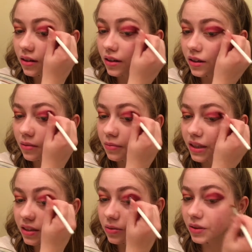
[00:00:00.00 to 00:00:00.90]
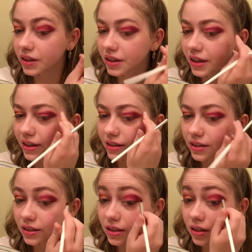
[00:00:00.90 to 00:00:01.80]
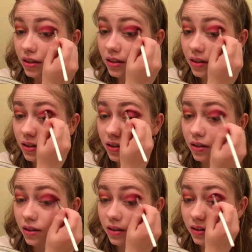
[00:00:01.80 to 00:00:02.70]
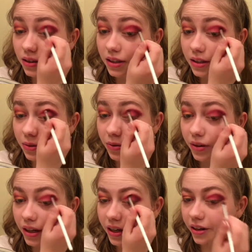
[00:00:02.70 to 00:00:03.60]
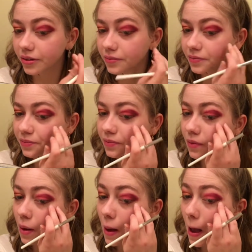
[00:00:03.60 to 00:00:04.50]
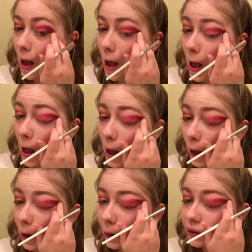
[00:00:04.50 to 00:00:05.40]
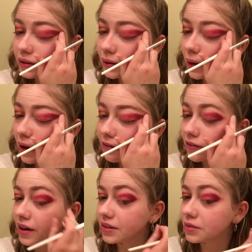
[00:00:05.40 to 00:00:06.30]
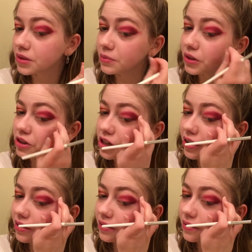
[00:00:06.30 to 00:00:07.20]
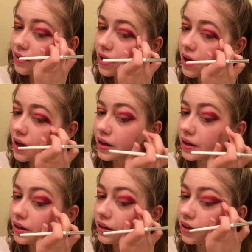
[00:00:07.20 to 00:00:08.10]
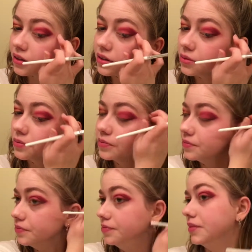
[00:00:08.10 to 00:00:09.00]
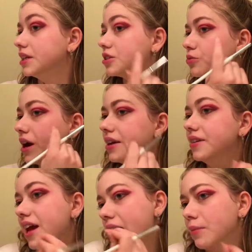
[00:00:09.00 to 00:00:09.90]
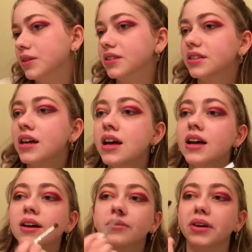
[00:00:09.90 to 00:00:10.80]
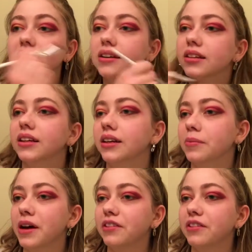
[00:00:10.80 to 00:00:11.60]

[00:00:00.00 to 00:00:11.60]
and mixed with this right here. And it's okay if we've got some spillage here, because it's red, it happens. We can clean it up